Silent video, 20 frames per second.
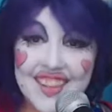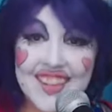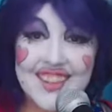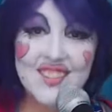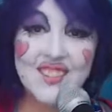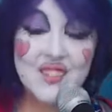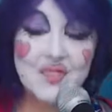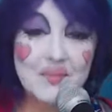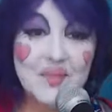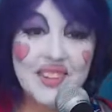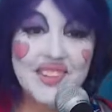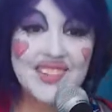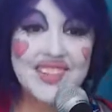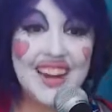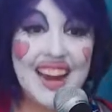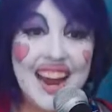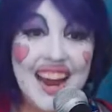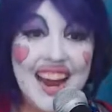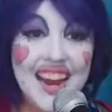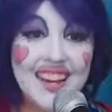that so much
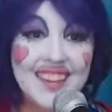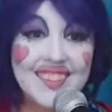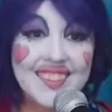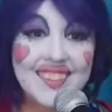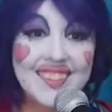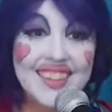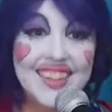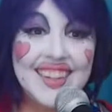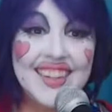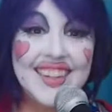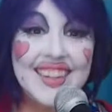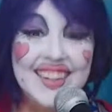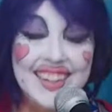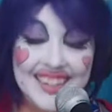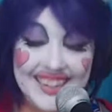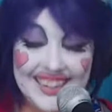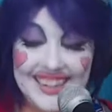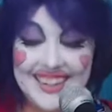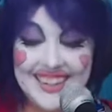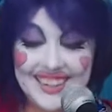to ask?
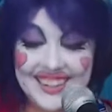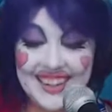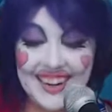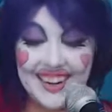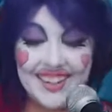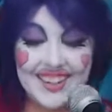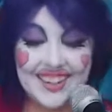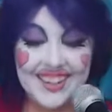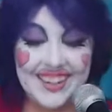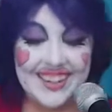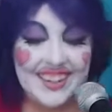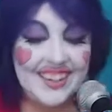You know?